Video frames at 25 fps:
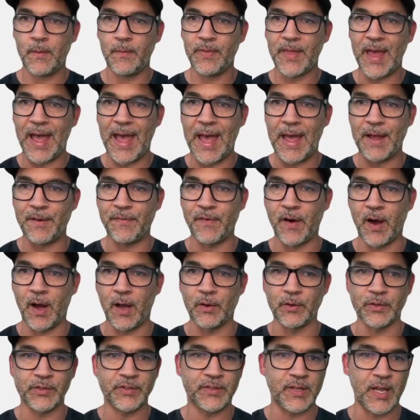the add
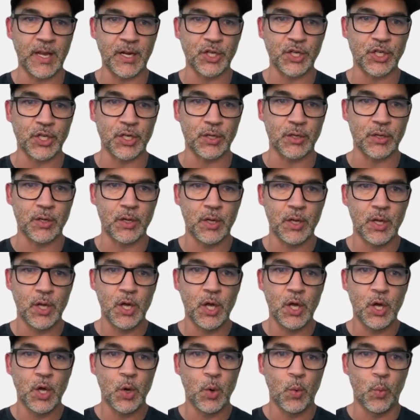files section.
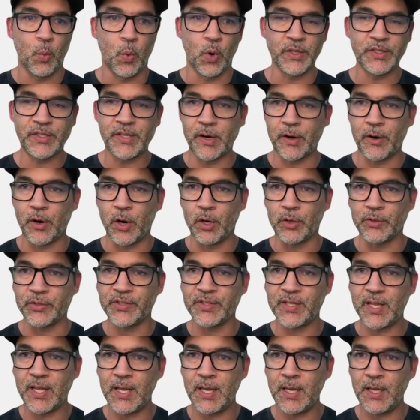Once they're all
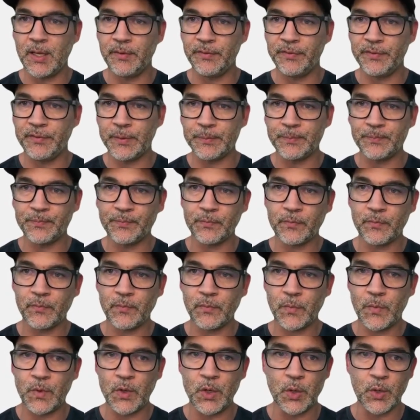saved,
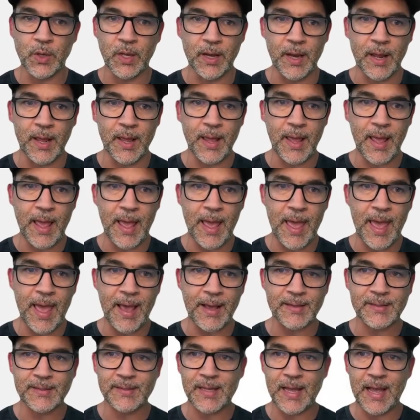you could
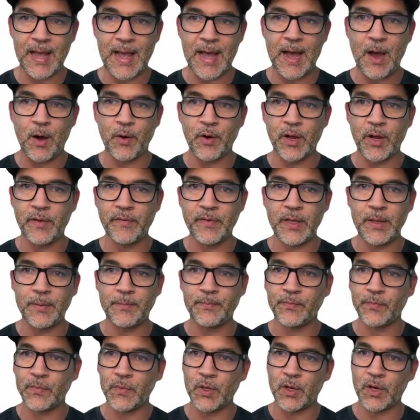X out of
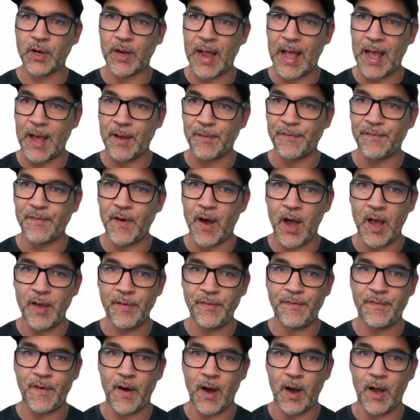it. You're going to have
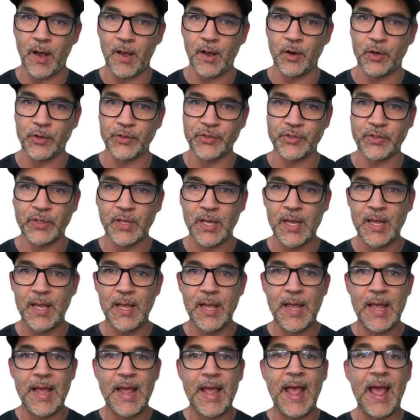5 files.
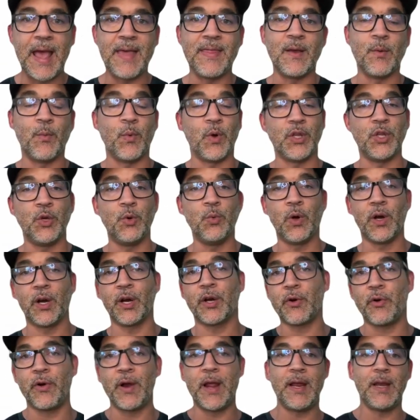And then when you want to
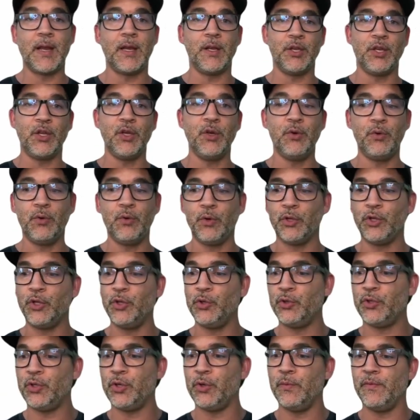create a new
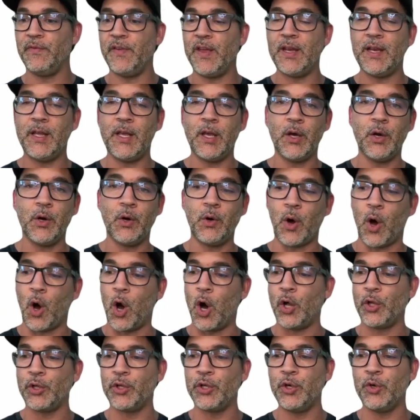YouTube video,
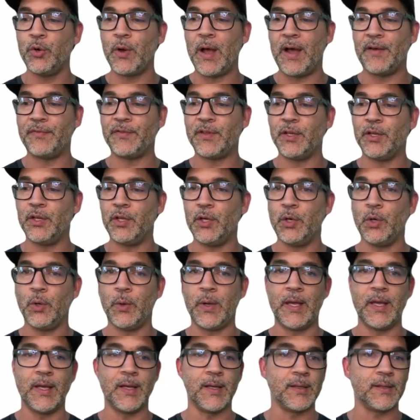all you have to do
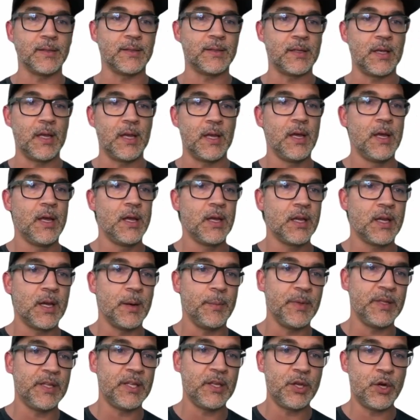is
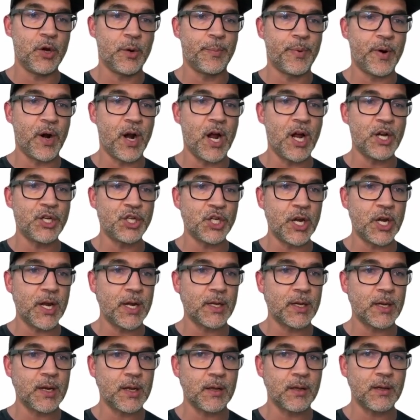come into your
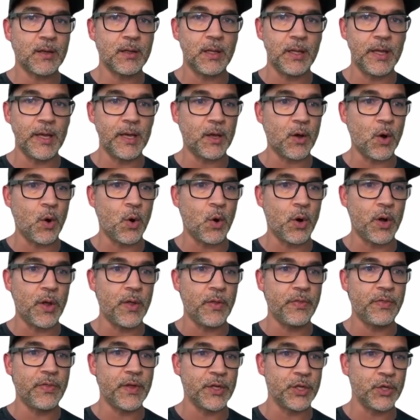project, click
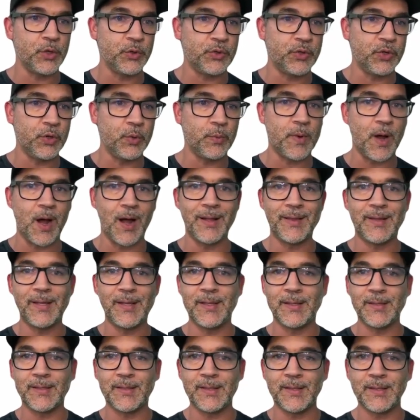on the YouTube
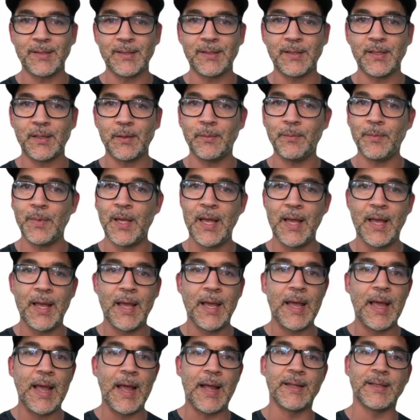content system,
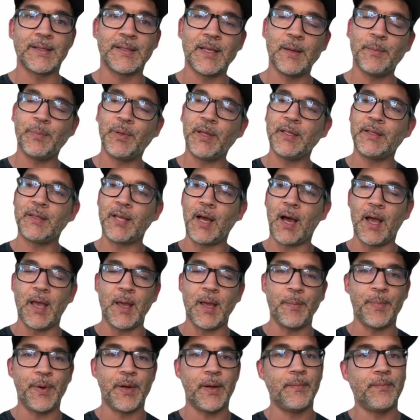and simply
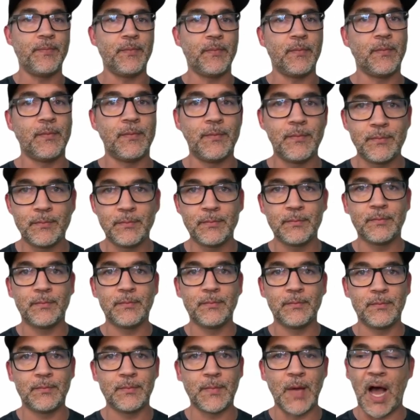type,
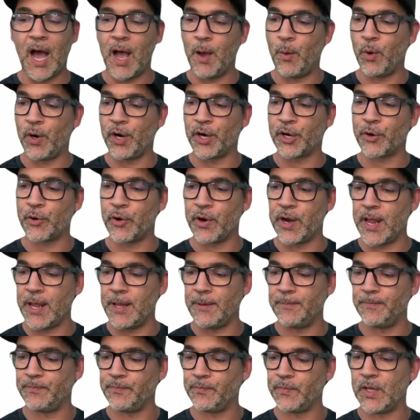I want to
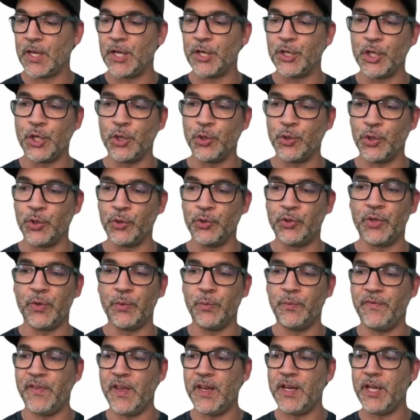create a new
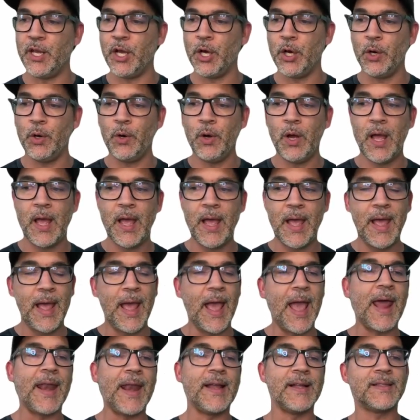YouTube video.
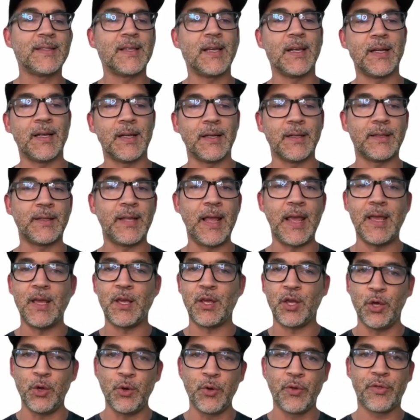And it's going to
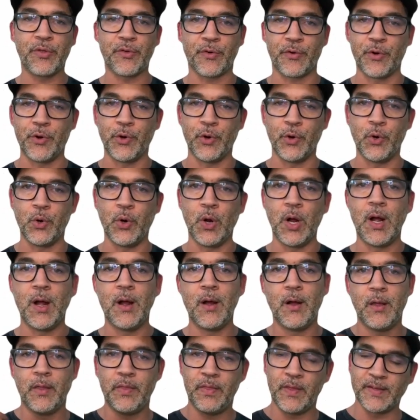take you through
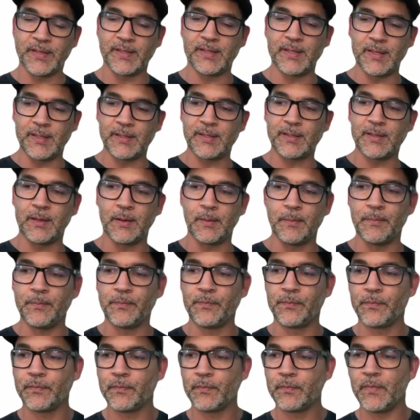the
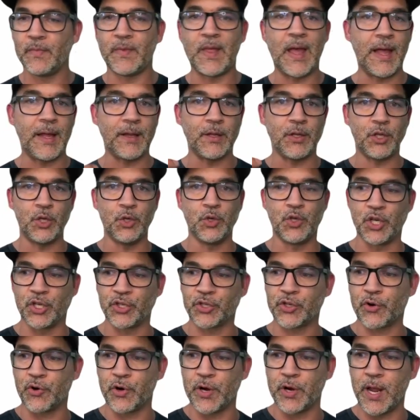system that you
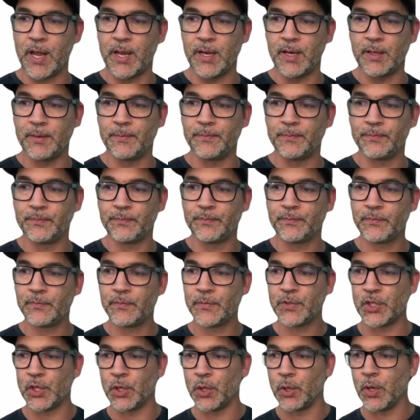just created.
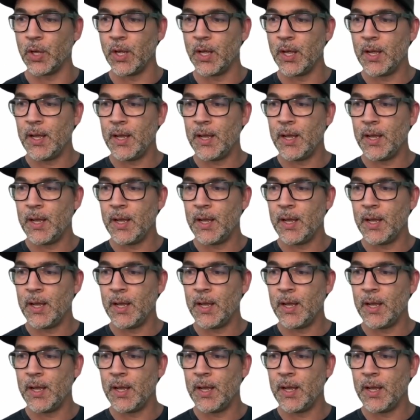So